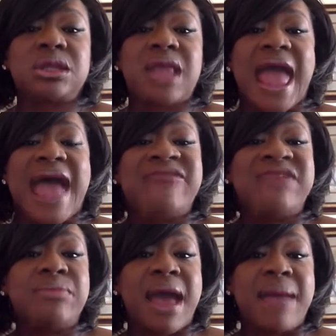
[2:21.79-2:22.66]

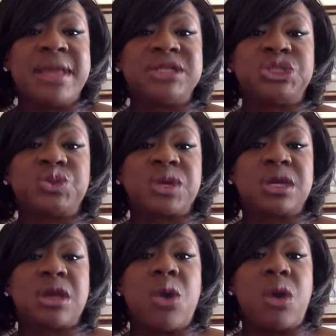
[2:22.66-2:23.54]
having my ministry
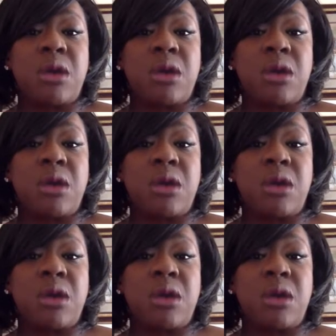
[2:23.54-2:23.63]
go